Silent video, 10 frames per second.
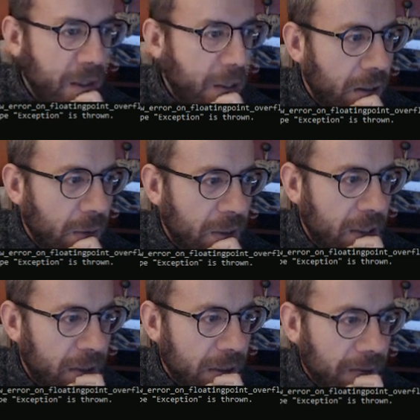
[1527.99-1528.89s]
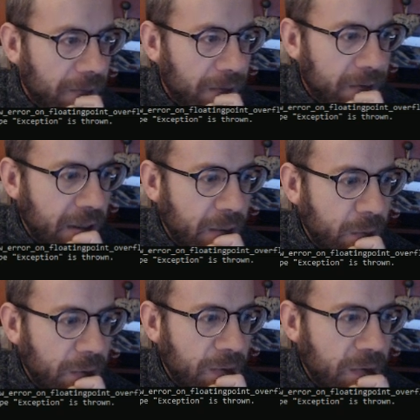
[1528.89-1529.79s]
Okay, I think that
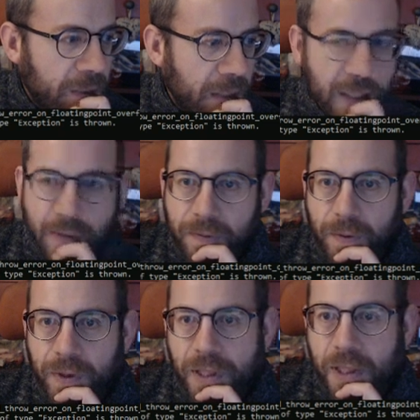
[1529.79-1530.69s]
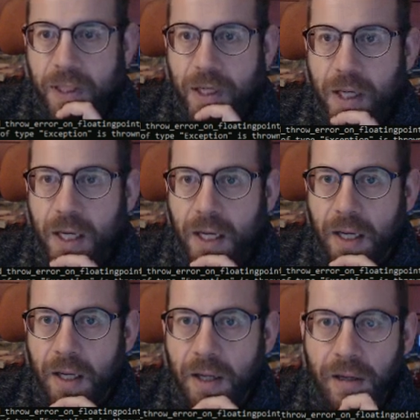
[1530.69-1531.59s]
was it for the
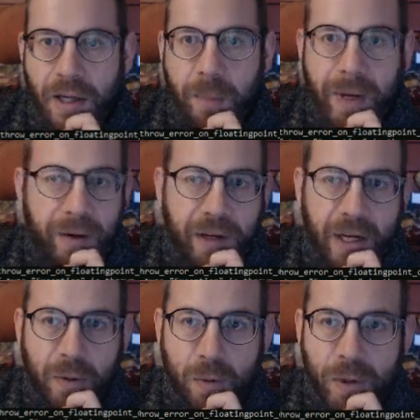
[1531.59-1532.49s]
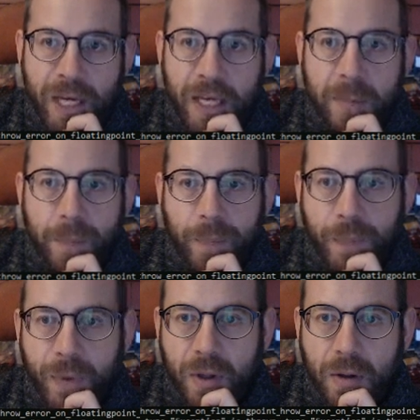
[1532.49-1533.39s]
numeric array.
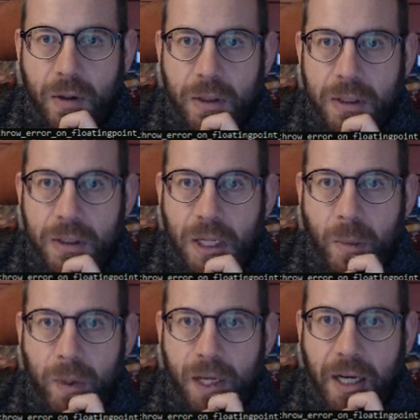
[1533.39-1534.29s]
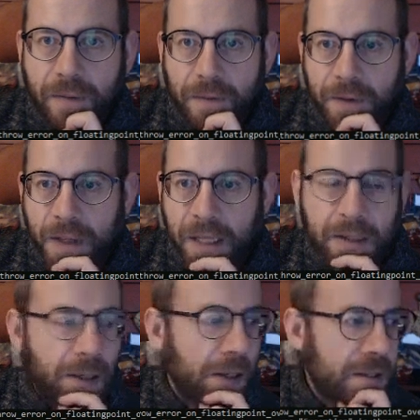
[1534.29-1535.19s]
So now we have that
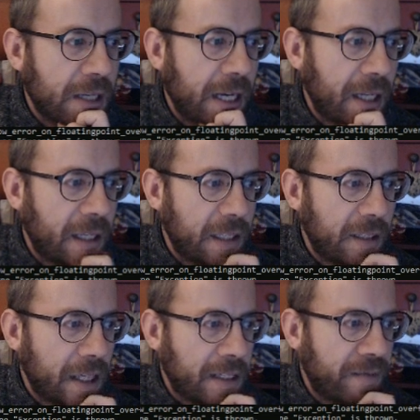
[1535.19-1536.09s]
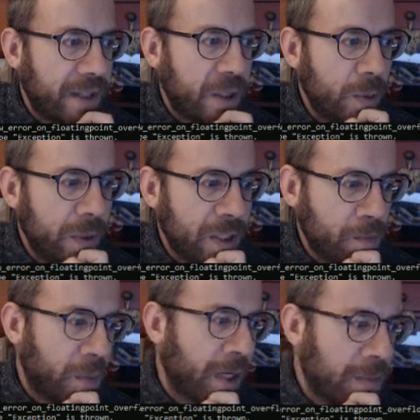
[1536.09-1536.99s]
class, and in the next video we
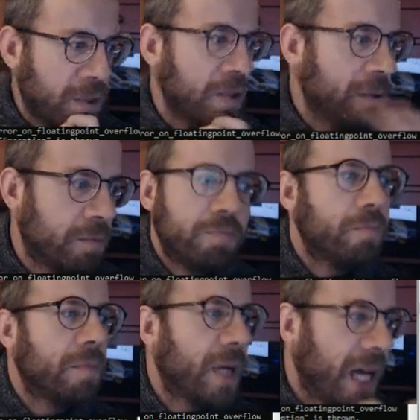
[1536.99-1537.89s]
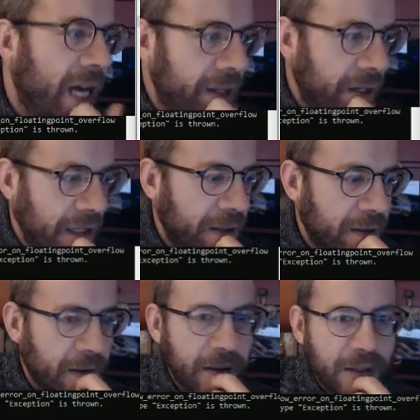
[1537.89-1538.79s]
perhaps should add another
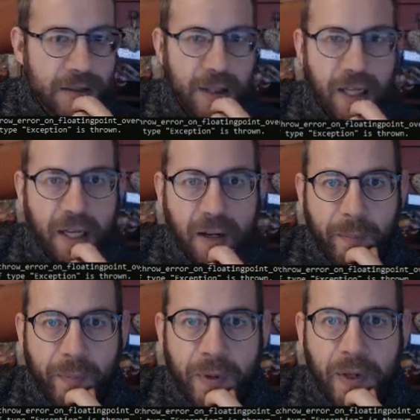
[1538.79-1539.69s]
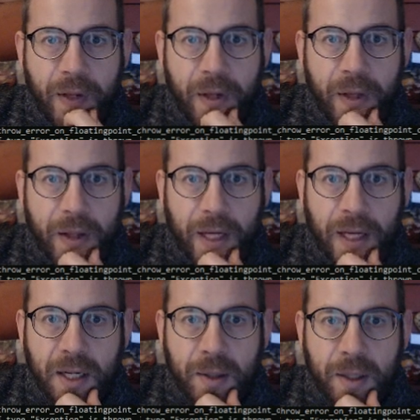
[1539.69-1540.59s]
class
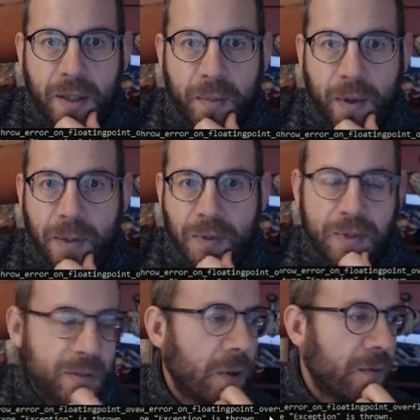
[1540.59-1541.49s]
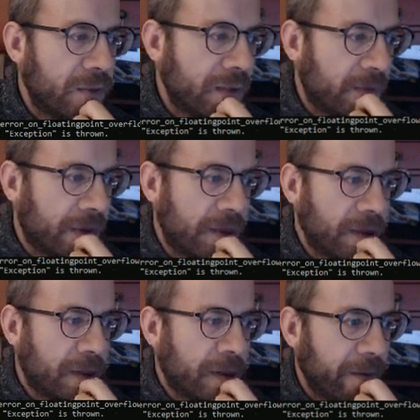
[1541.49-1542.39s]
that perhaps solves
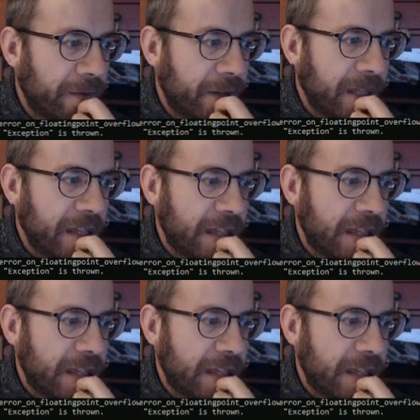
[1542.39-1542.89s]
further of the